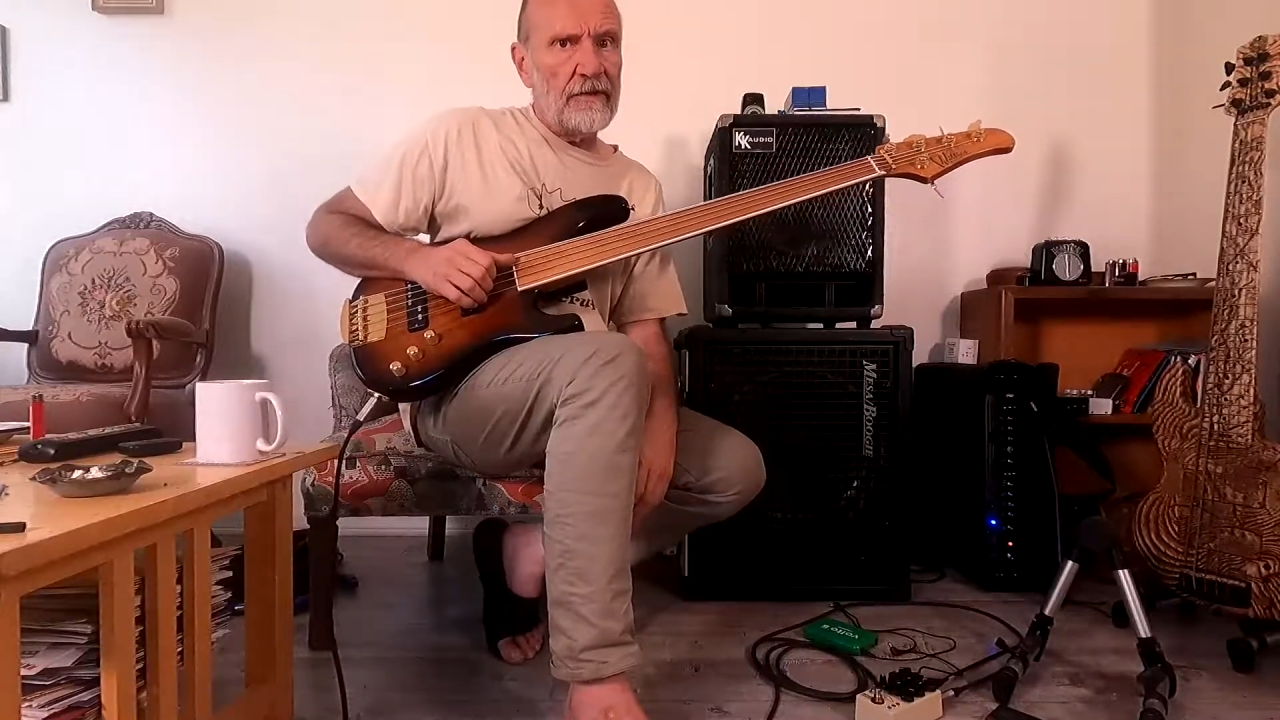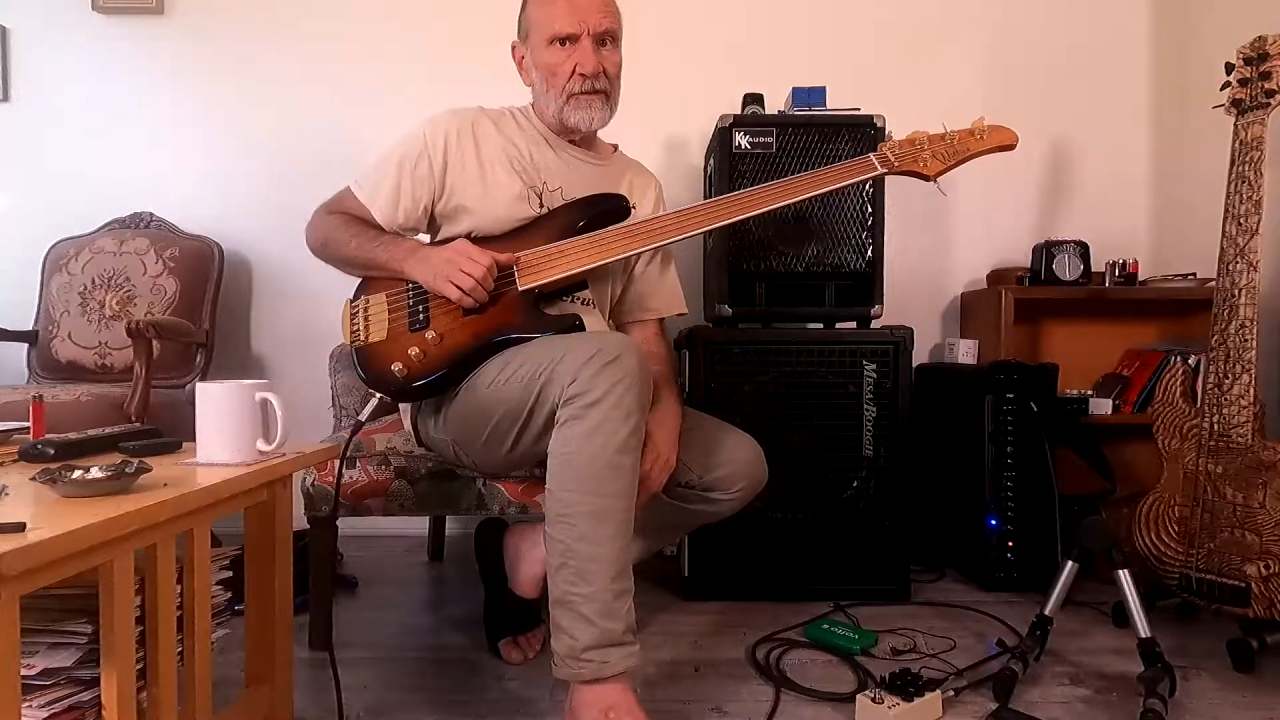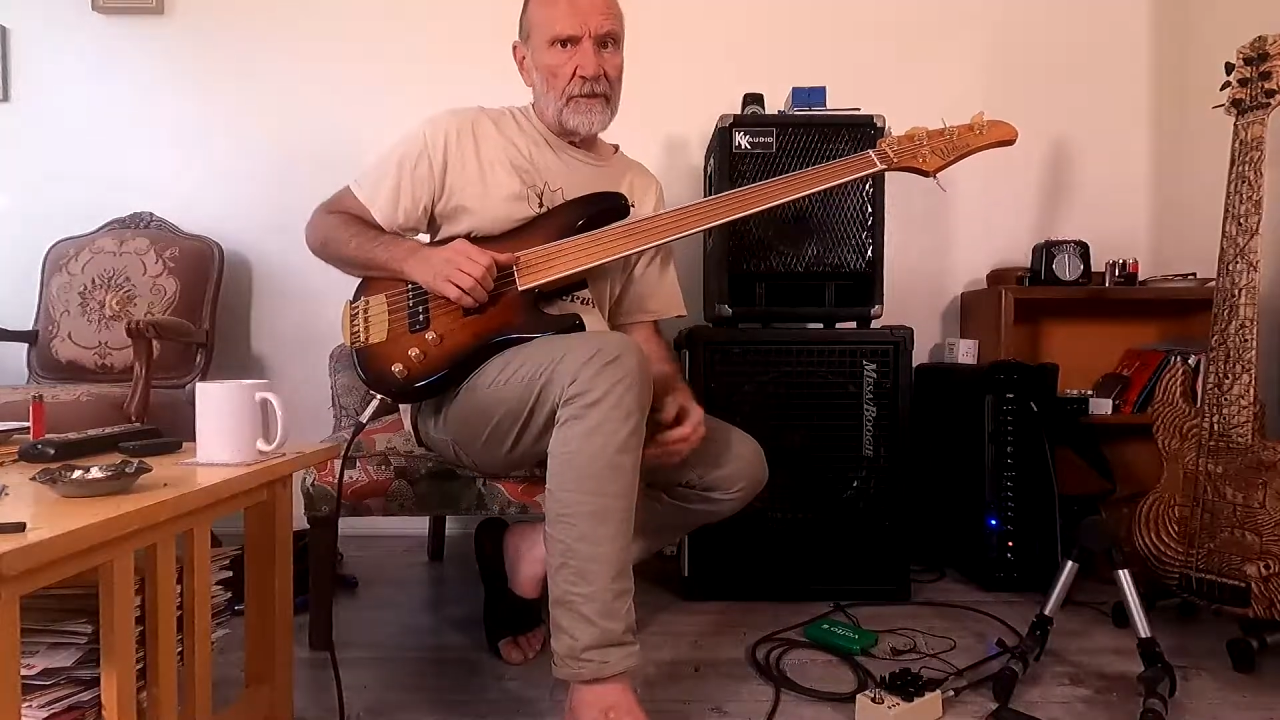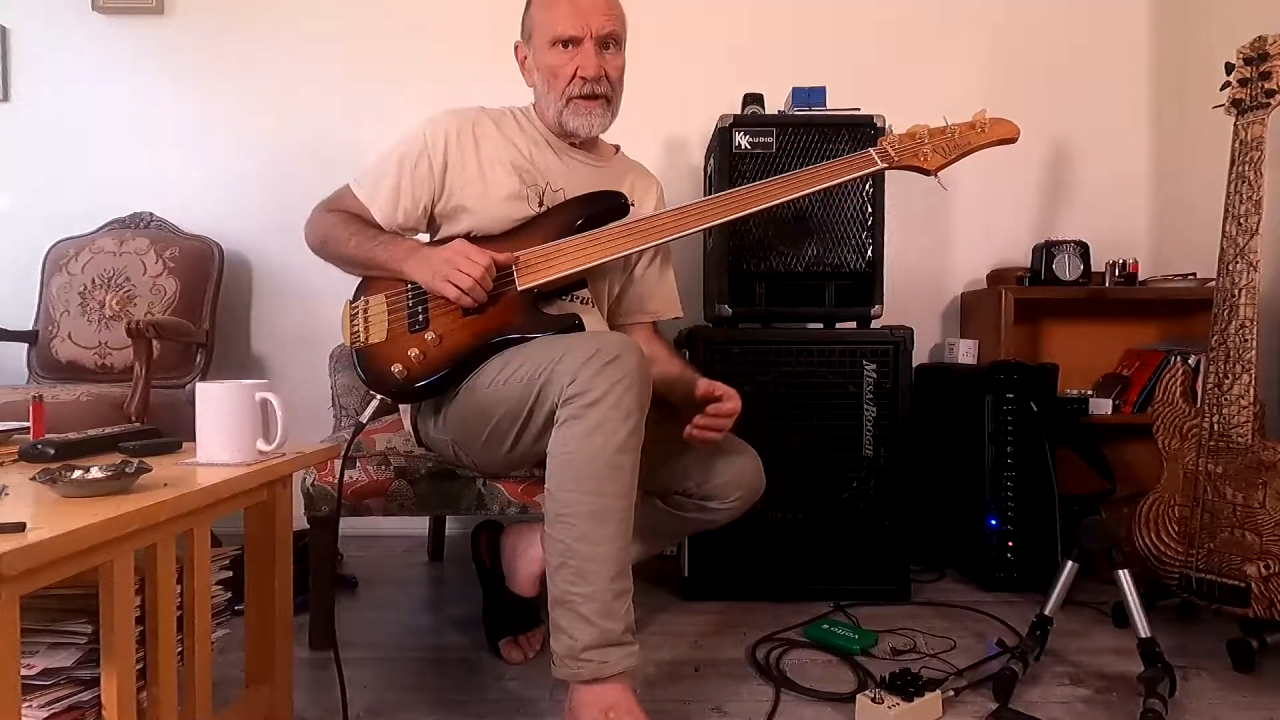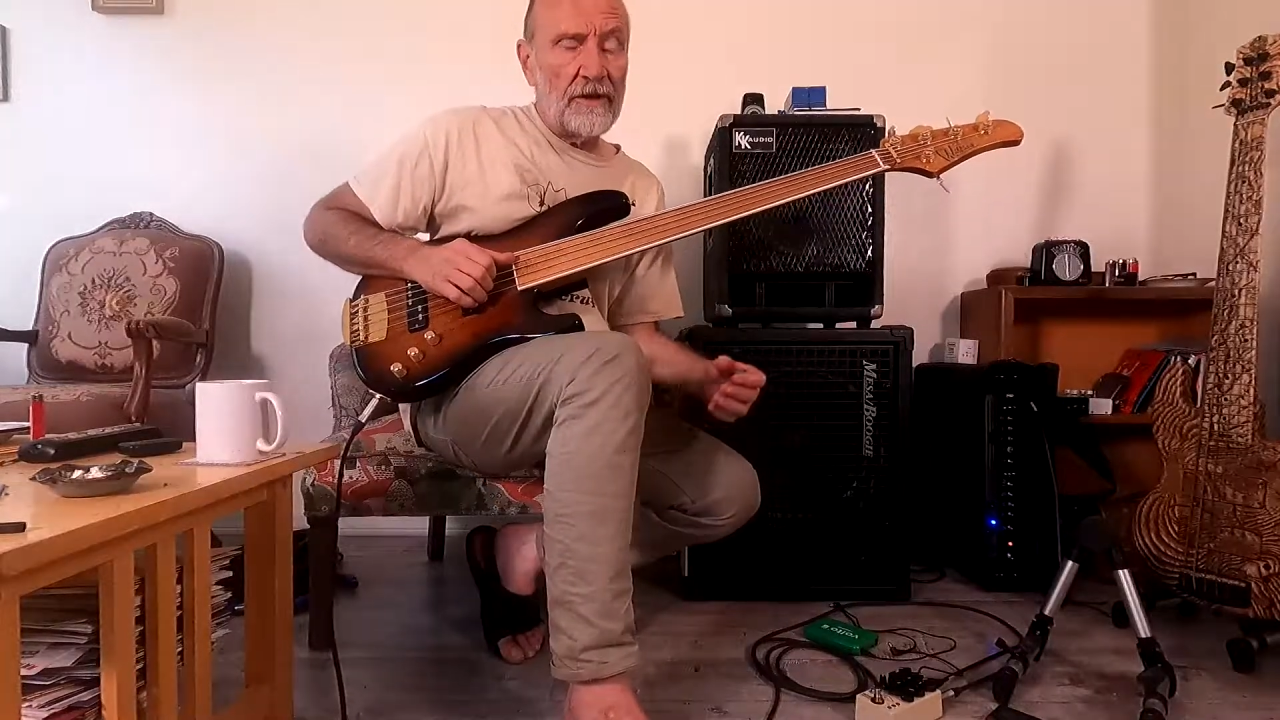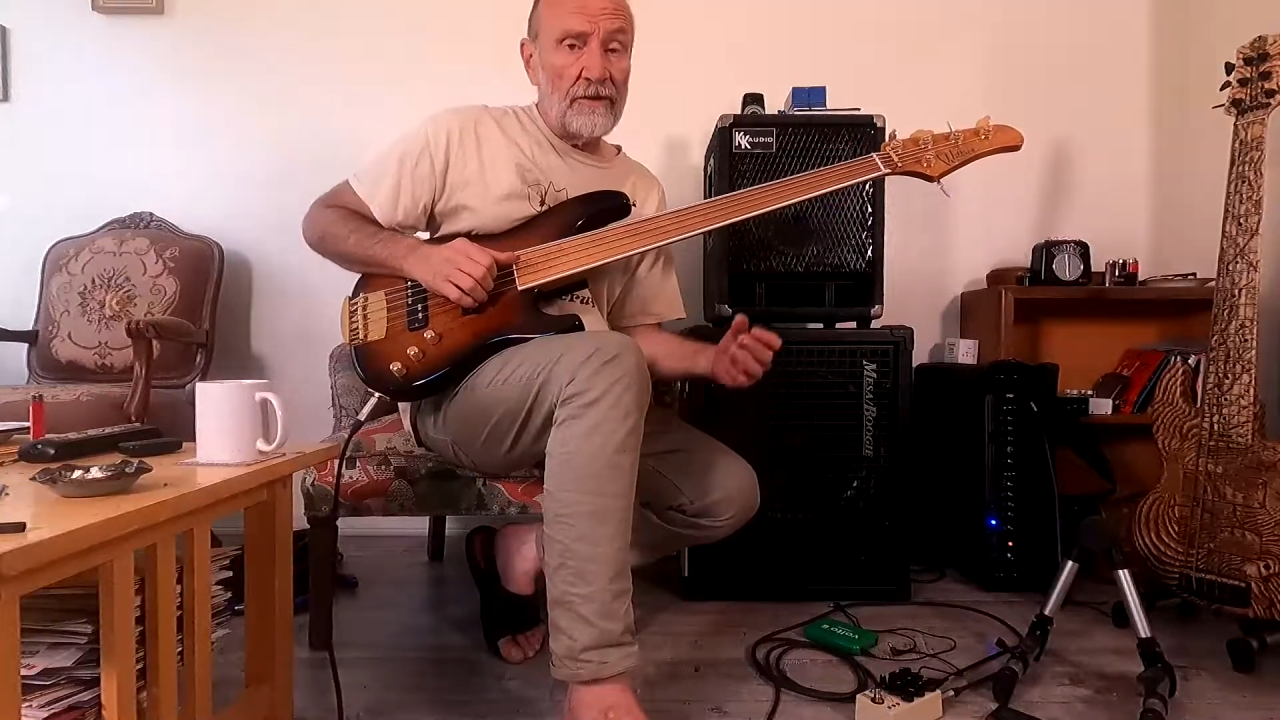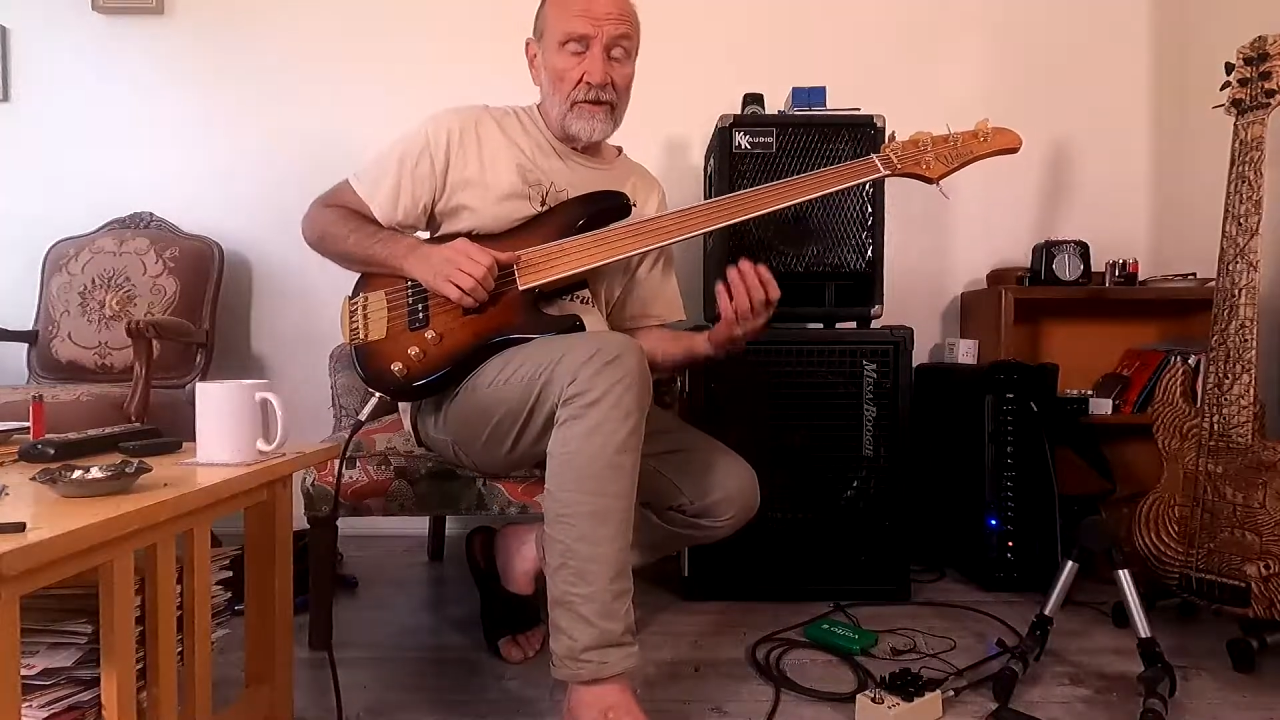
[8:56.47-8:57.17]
It's pretty